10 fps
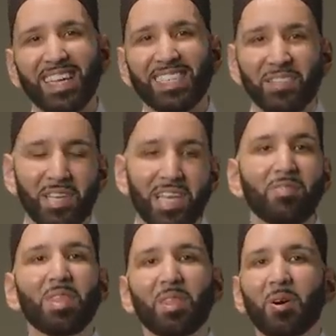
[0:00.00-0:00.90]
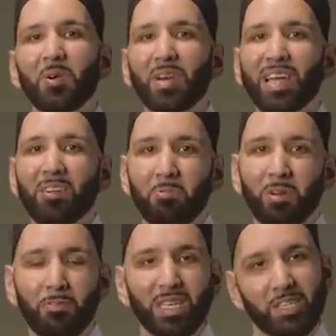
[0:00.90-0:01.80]
So even though it
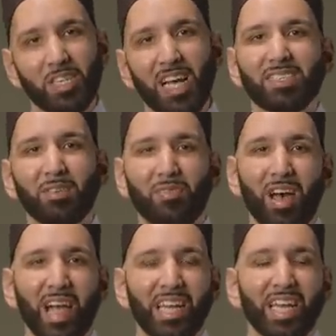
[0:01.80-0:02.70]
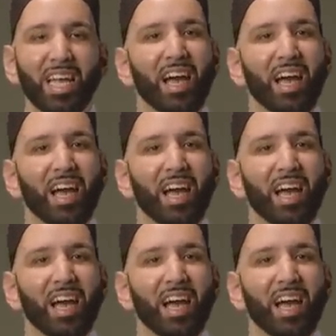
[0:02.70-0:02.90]
would have been justified,